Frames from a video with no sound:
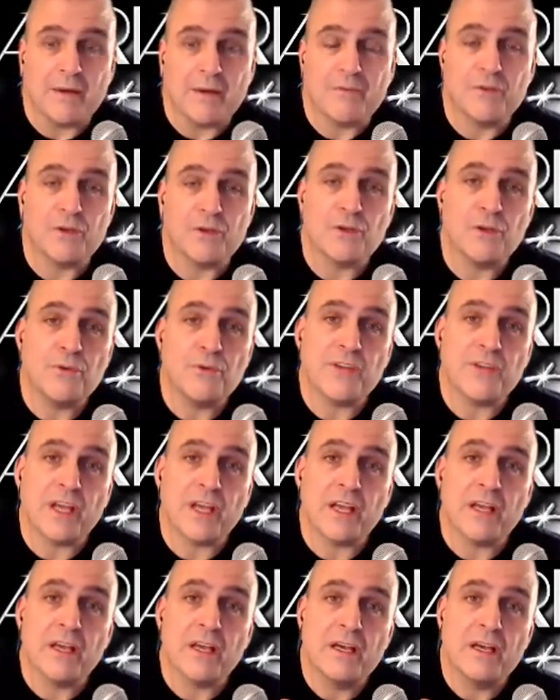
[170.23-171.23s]
Now, if you're
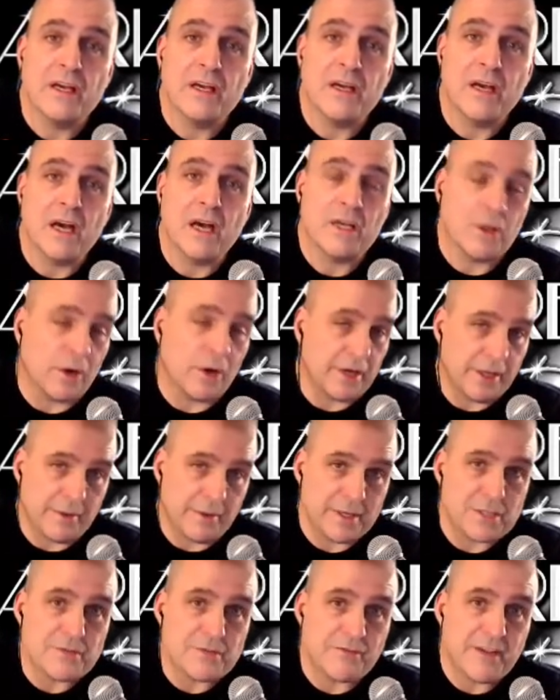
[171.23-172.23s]
using an
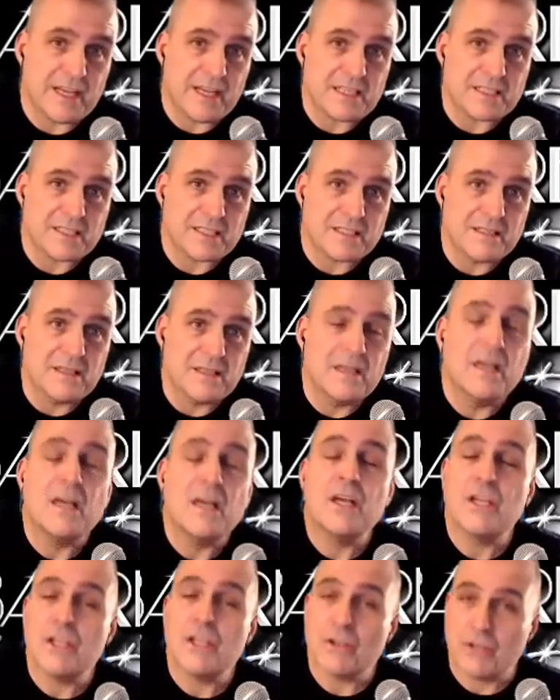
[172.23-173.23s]
audio interface,
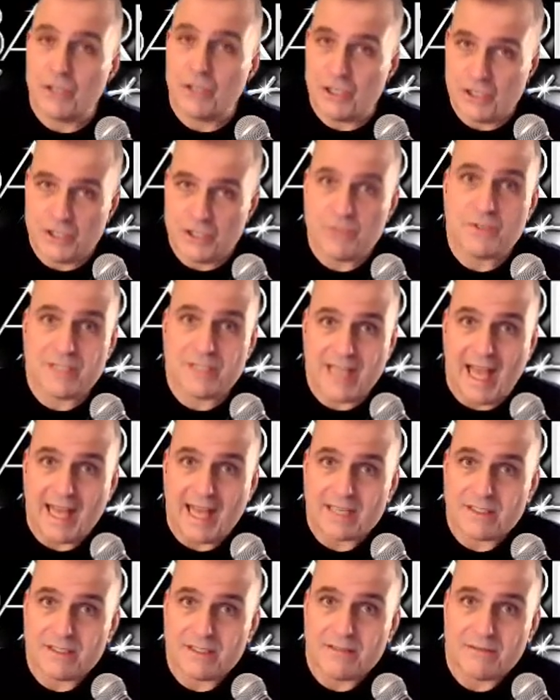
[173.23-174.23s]
you're going to choose
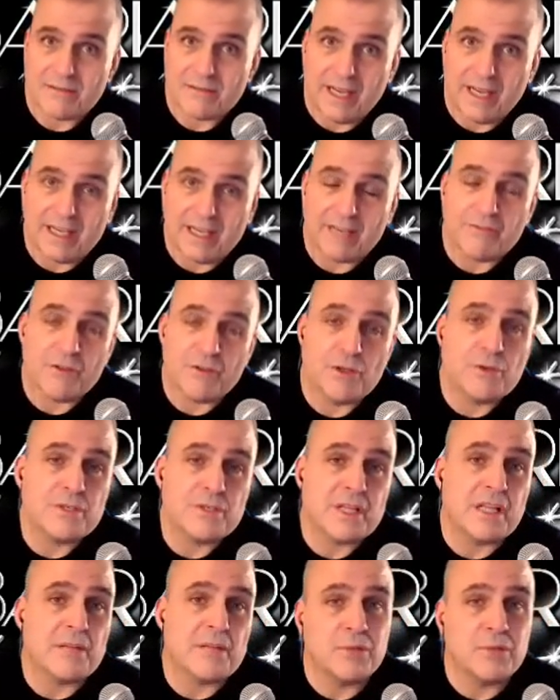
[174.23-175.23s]
that. Okay? If
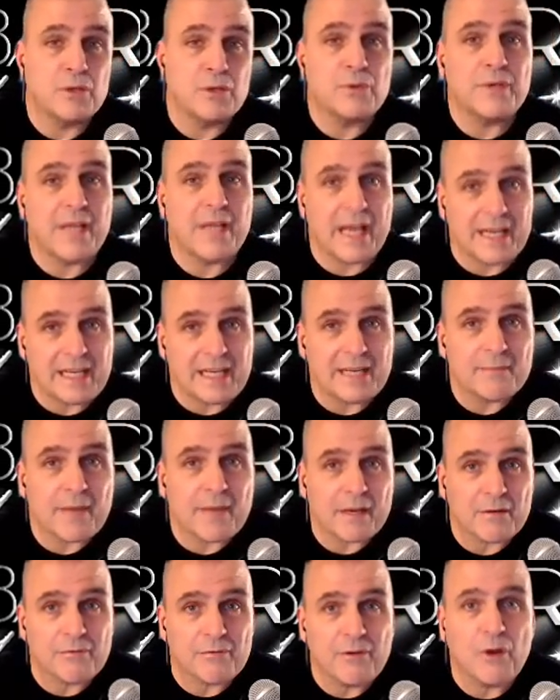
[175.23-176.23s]
you're using the Blue
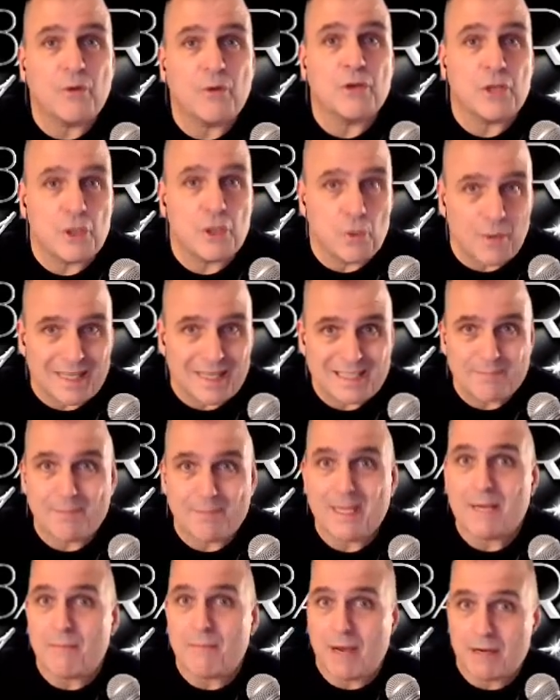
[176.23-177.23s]
Yeti microphone,
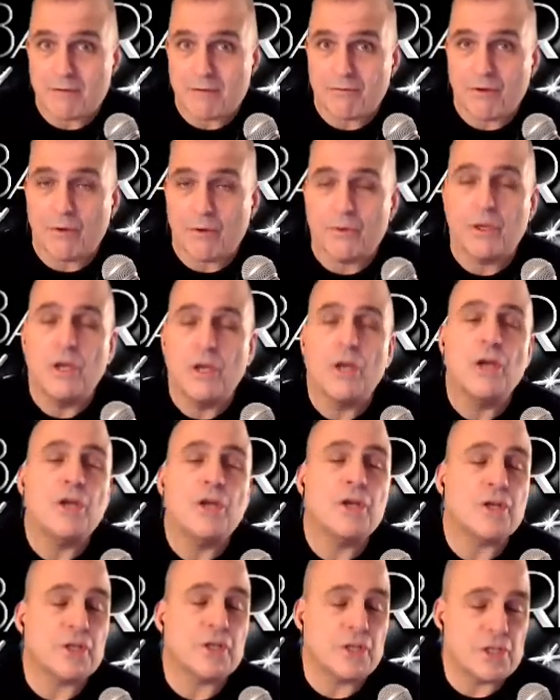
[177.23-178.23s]
USB microphone,
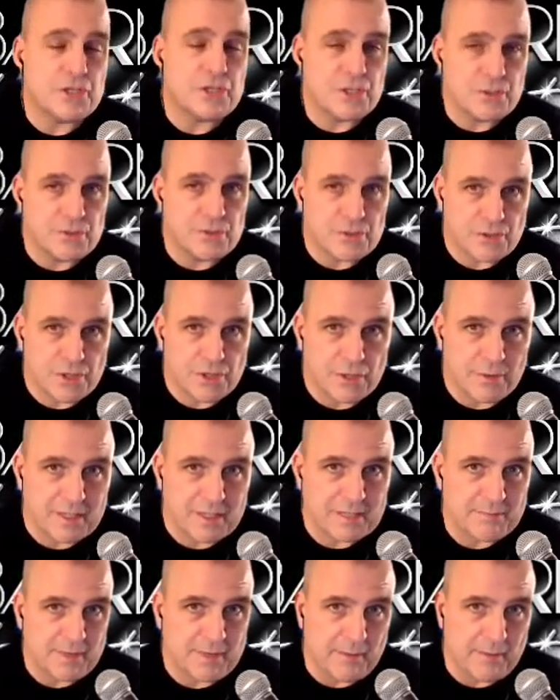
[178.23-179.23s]
you're going to choose your
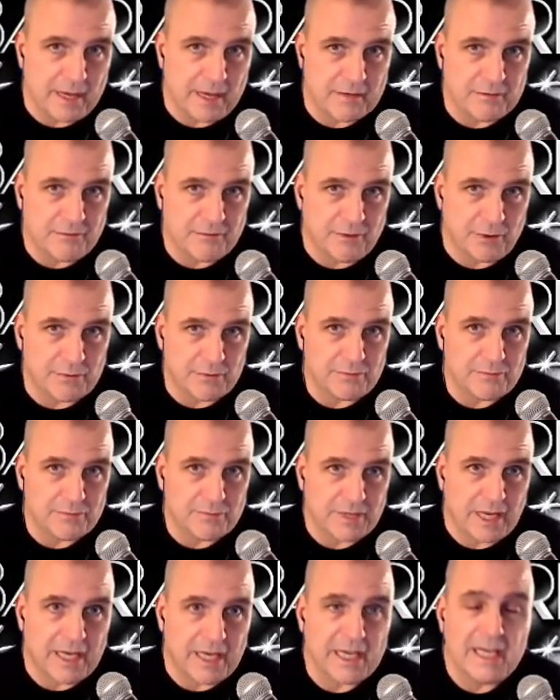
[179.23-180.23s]
USB microphone.
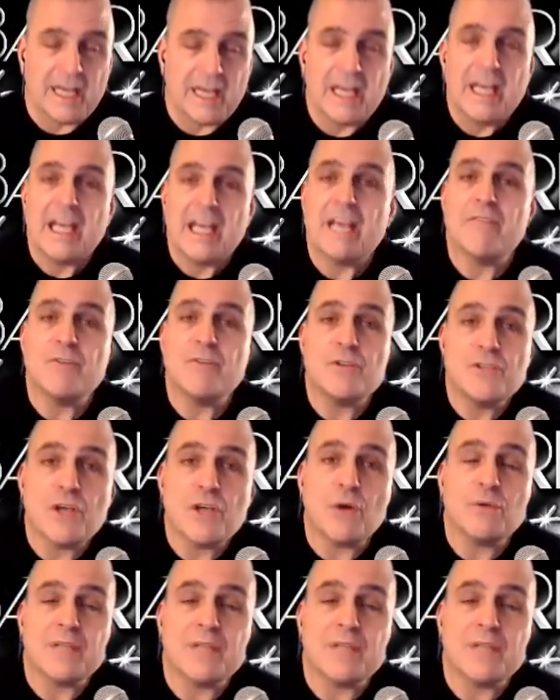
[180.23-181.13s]
Okay? If you